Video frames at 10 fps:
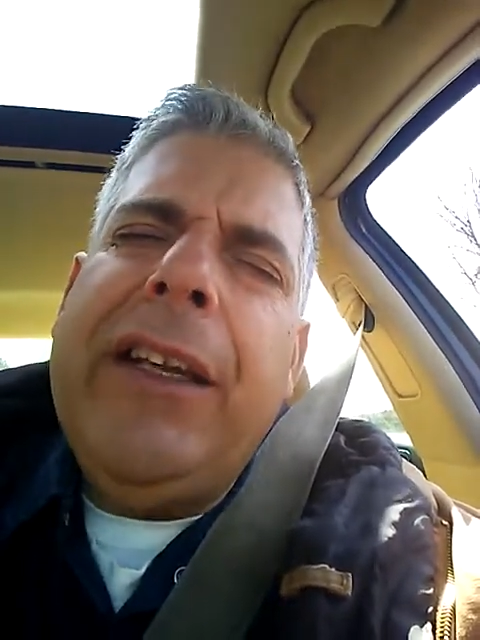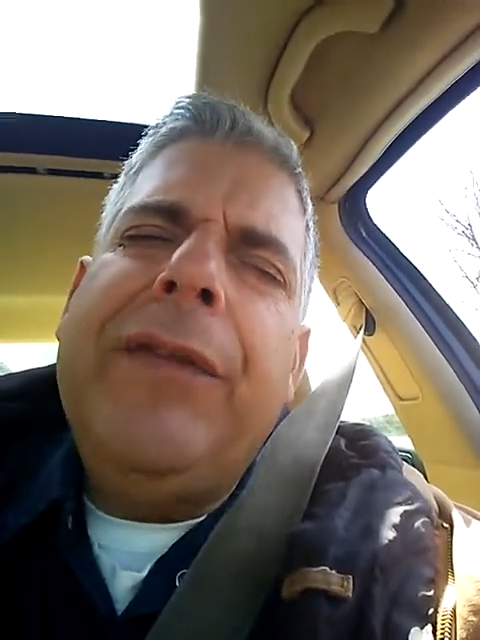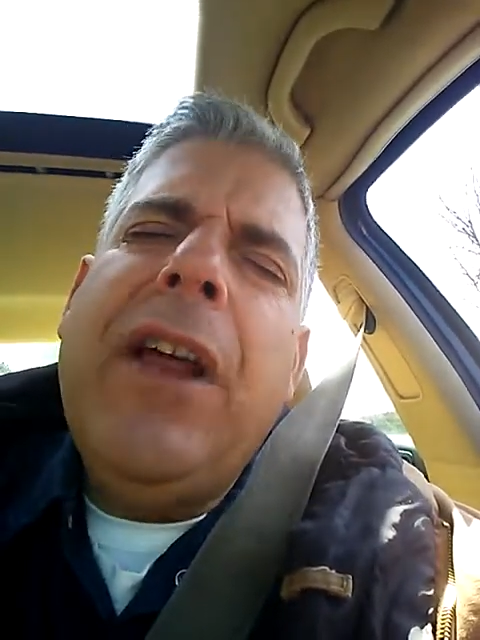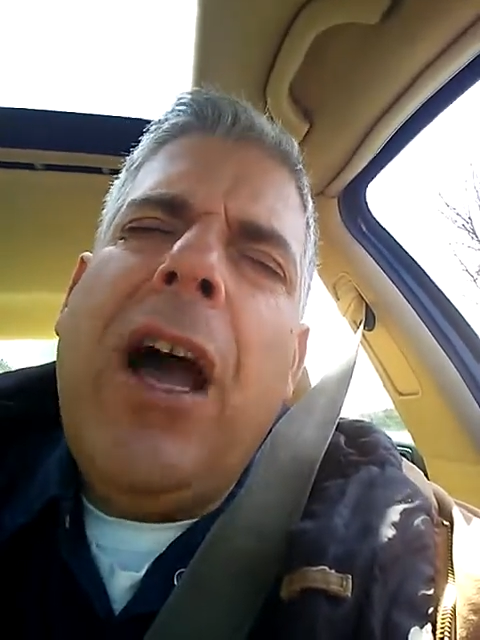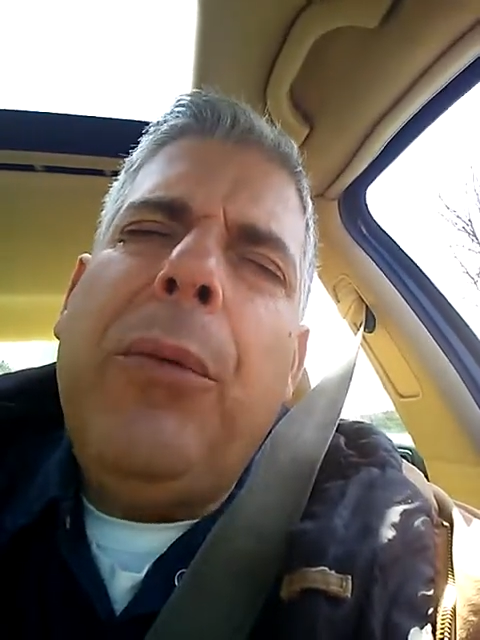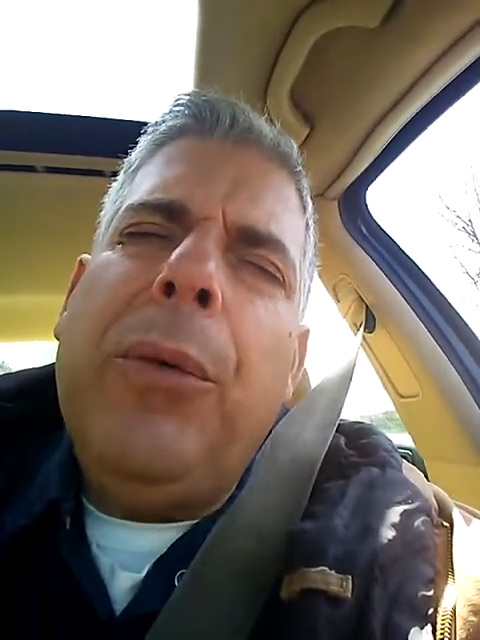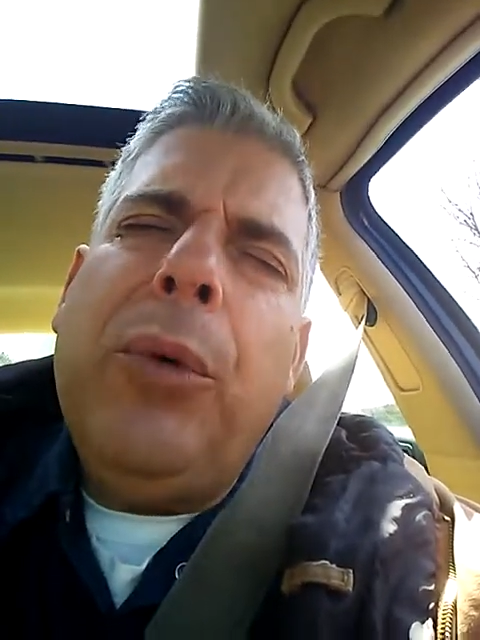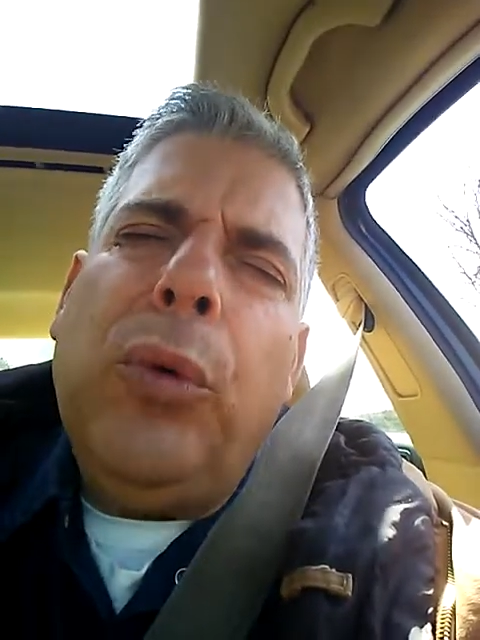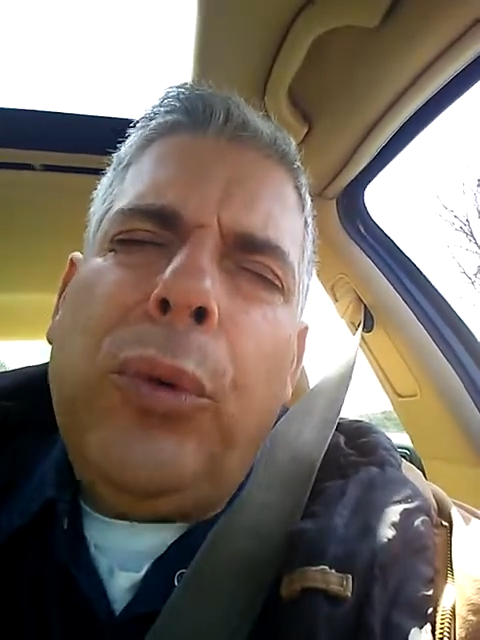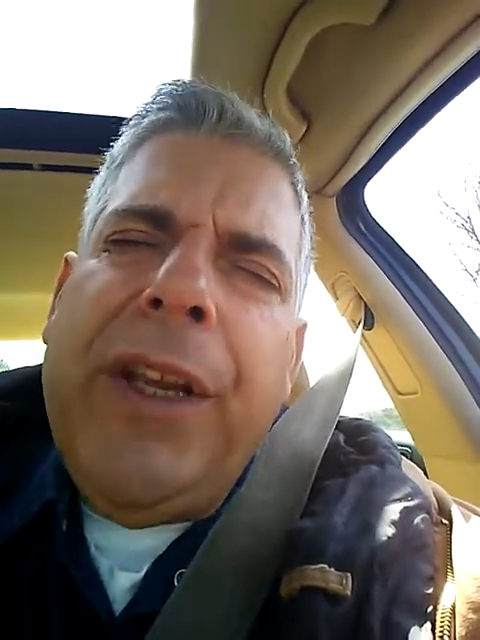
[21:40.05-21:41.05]
If not, we
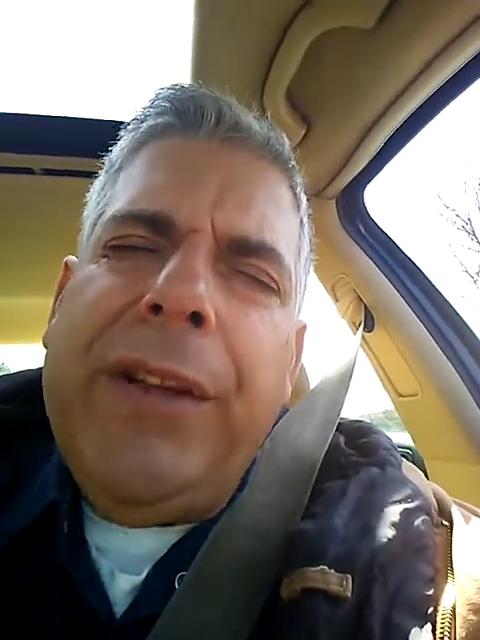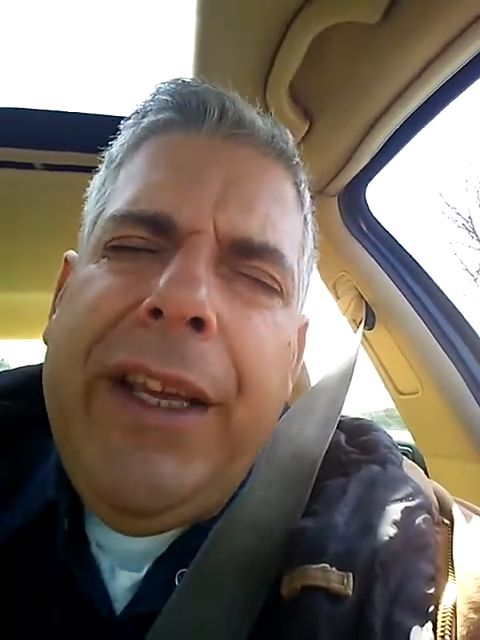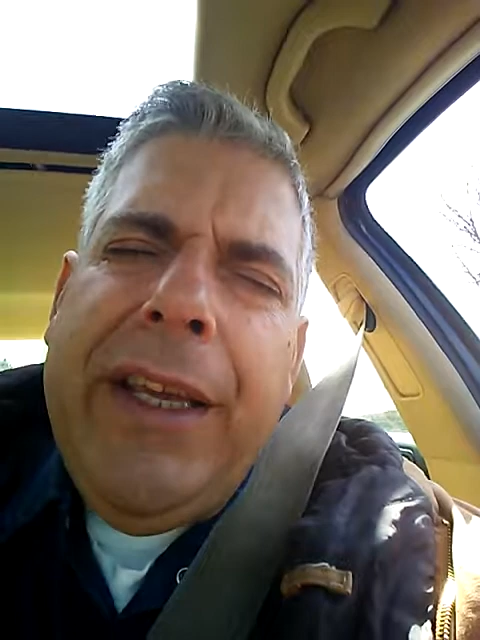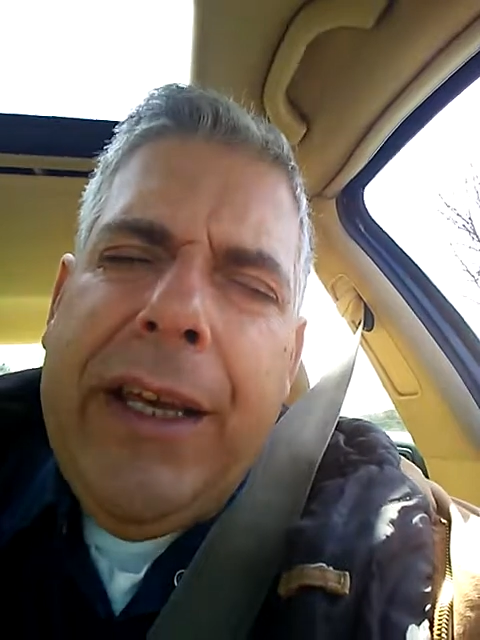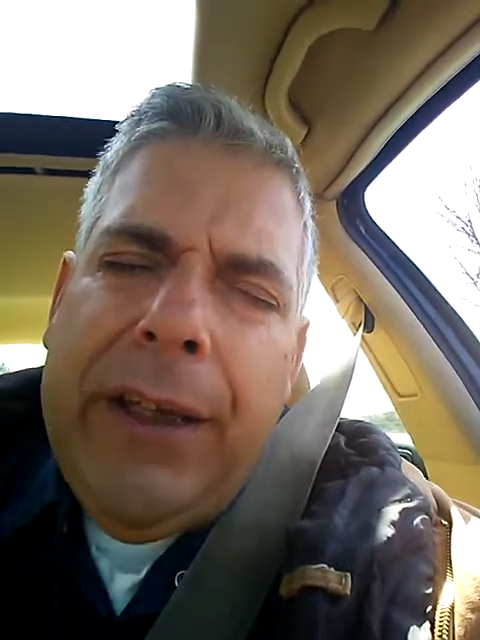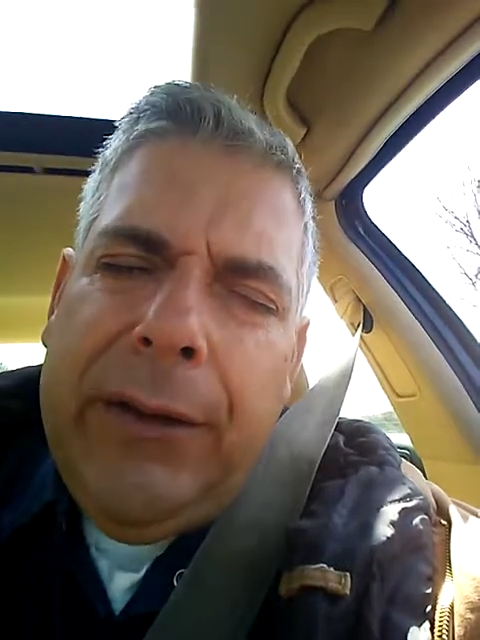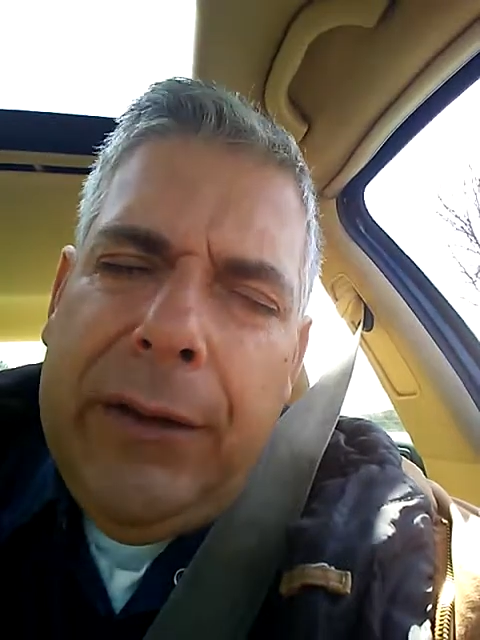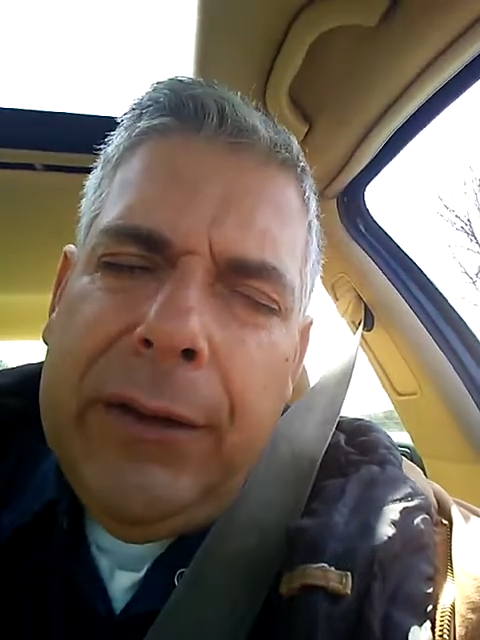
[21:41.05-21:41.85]
will re-leak it